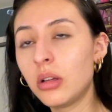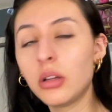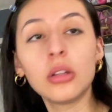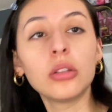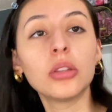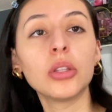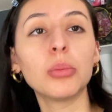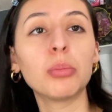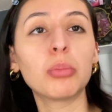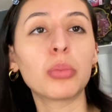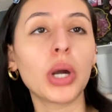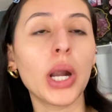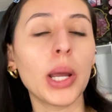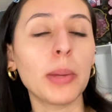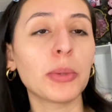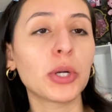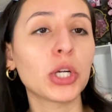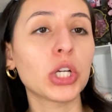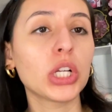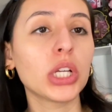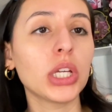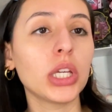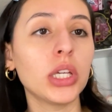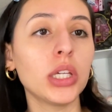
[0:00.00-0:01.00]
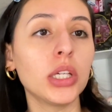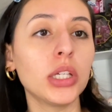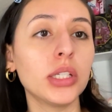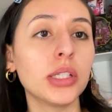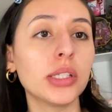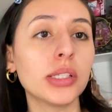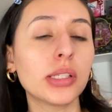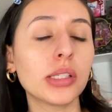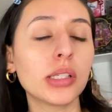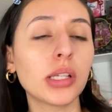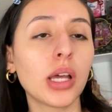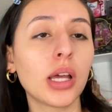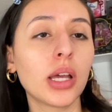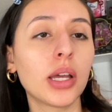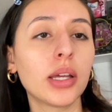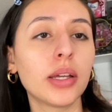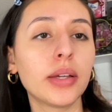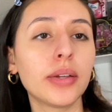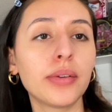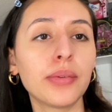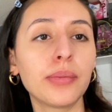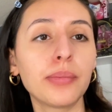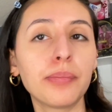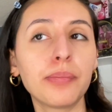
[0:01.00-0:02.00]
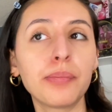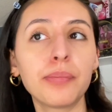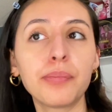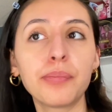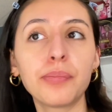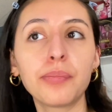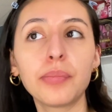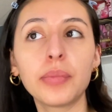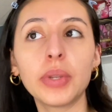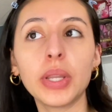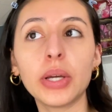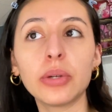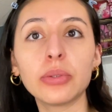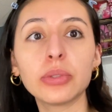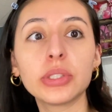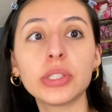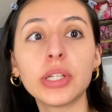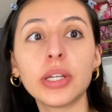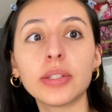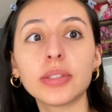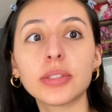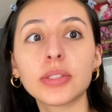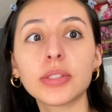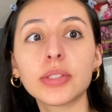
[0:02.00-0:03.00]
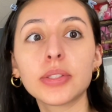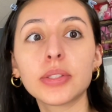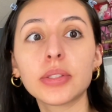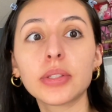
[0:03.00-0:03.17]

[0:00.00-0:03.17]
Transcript: The primer is now set.